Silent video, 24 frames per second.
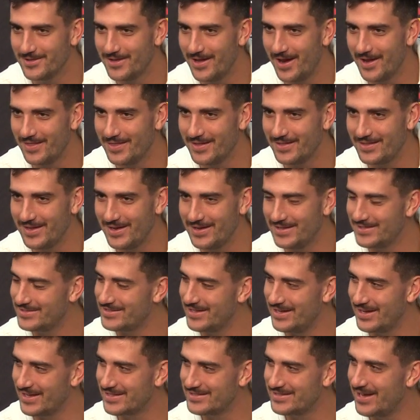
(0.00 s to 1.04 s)
I think they just
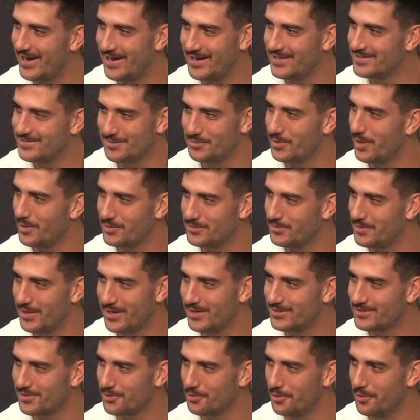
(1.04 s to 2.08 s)
get excited. Sometimes we get
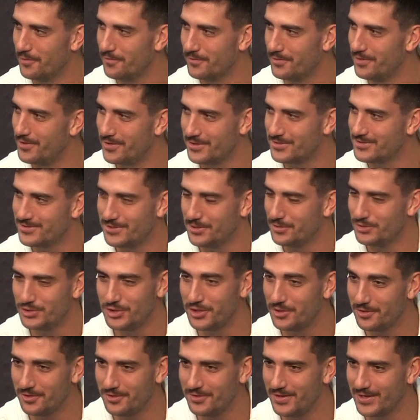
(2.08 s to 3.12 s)
a turnover, they're still
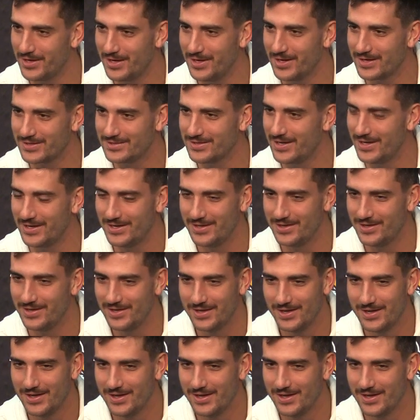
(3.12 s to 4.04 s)
cheering, they get excited.